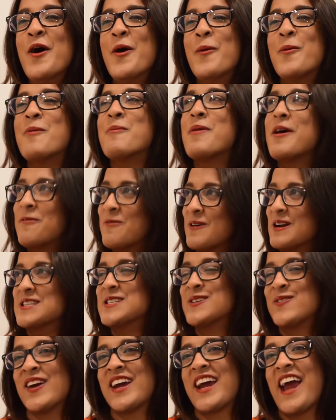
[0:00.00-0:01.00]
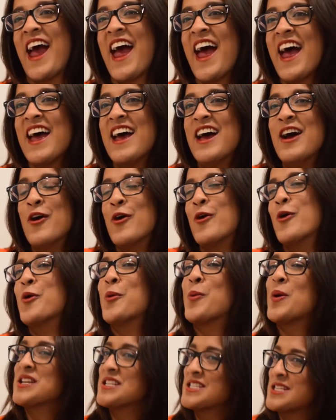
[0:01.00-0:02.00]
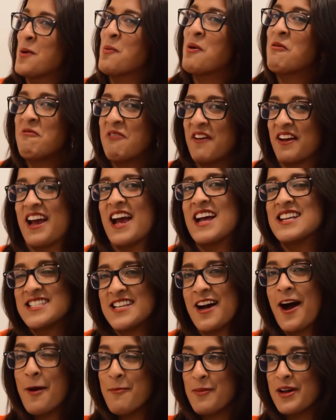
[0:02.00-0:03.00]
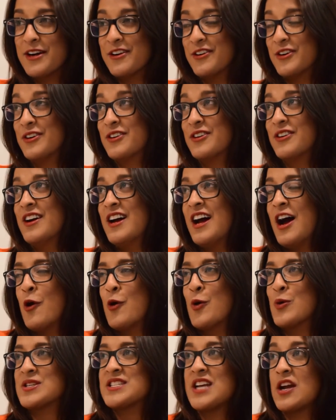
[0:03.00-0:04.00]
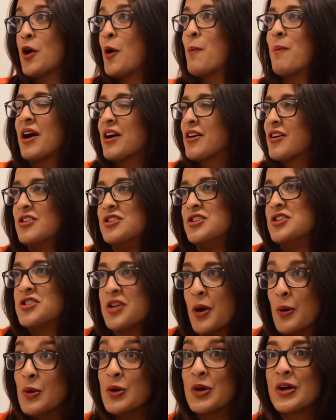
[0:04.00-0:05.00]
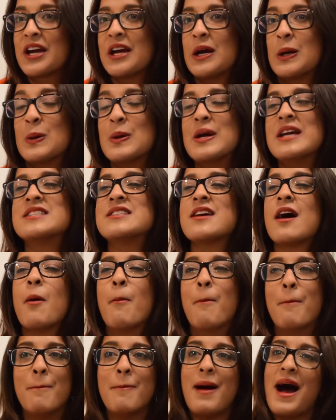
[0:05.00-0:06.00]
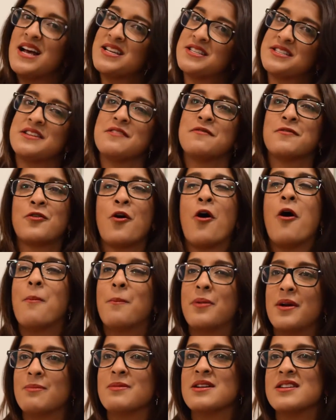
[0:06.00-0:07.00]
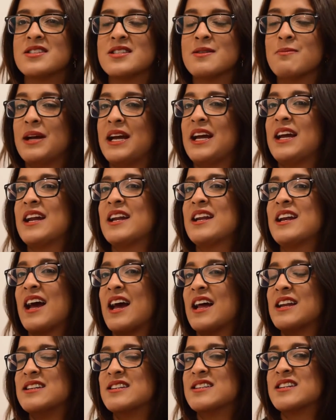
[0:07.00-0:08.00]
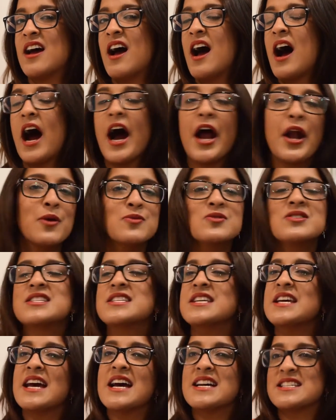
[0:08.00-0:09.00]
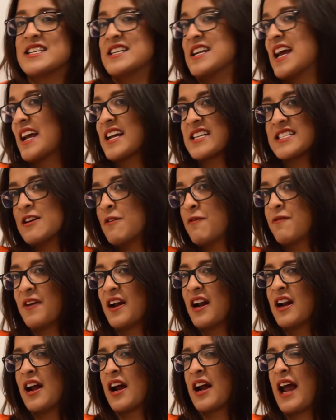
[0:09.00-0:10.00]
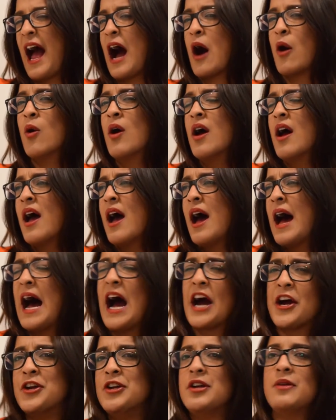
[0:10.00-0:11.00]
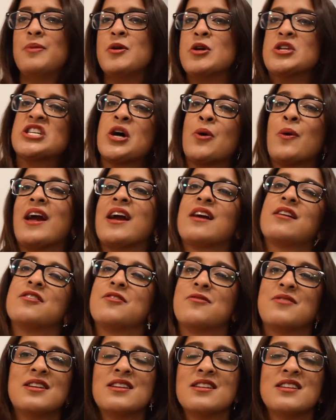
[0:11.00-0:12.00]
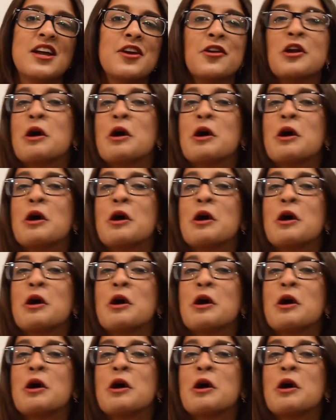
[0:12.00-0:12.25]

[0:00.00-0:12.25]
When my friends forget, or when someone forgets that I'm ill, or say, oh my God, you don't look ill, is a massive compliment to me. And, and I don't see it as a negative thing, like how, how can you be so ignorant? They're